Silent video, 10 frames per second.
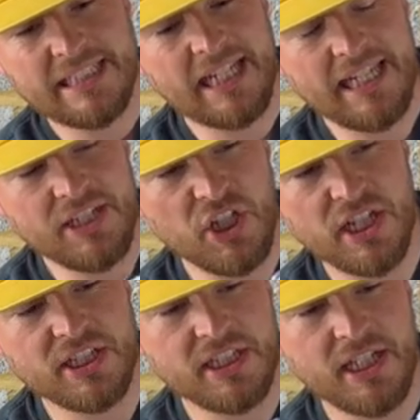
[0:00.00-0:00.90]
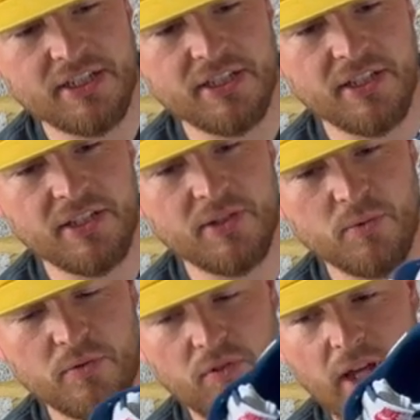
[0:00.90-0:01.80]
it just doesn't
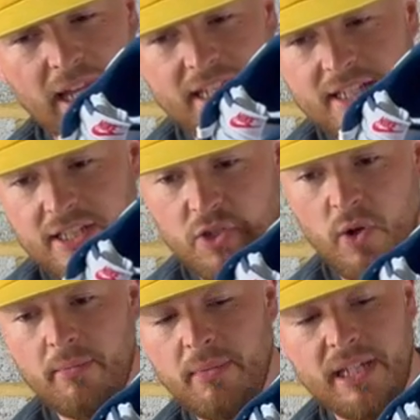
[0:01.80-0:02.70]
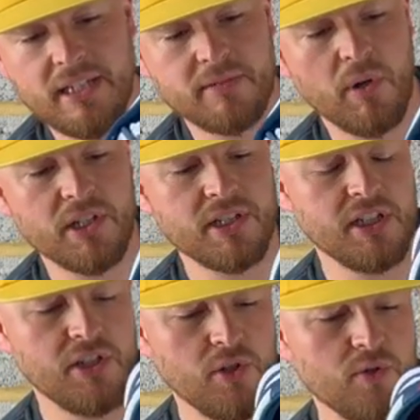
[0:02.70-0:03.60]
sort of like excite me as much as
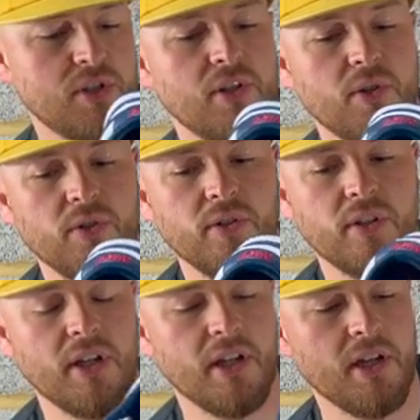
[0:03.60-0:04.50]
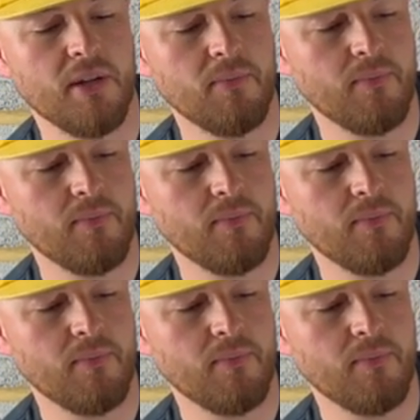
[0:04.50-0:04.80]
it used to.